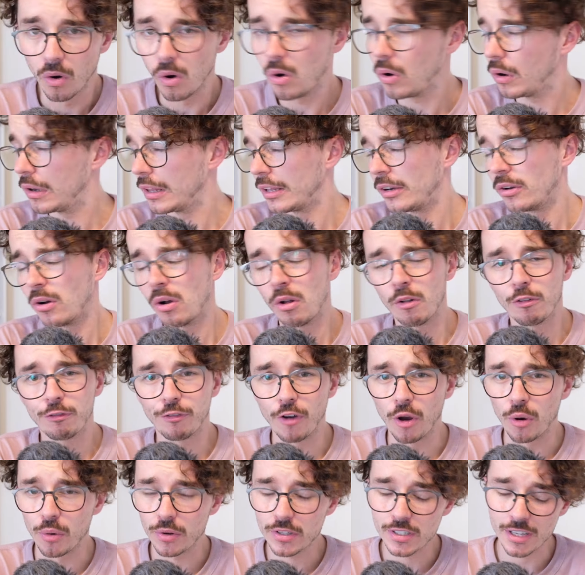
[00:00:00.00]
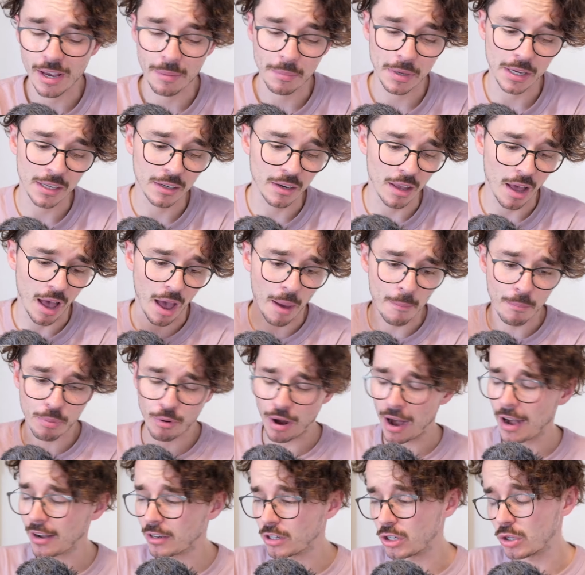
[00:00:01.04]
All in all, folks, I mean, a
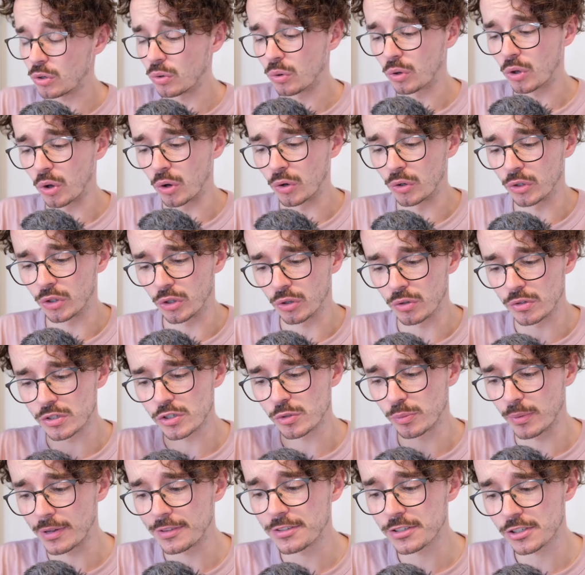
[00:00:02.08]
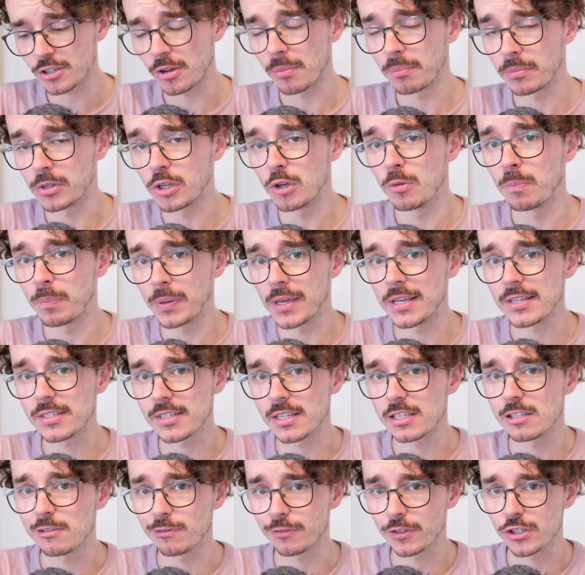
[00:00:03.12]
brand new Gungoose with some new
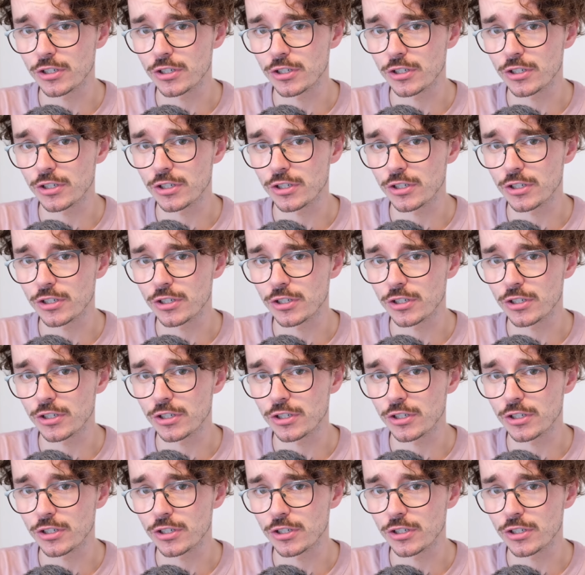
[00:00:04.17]
pieces for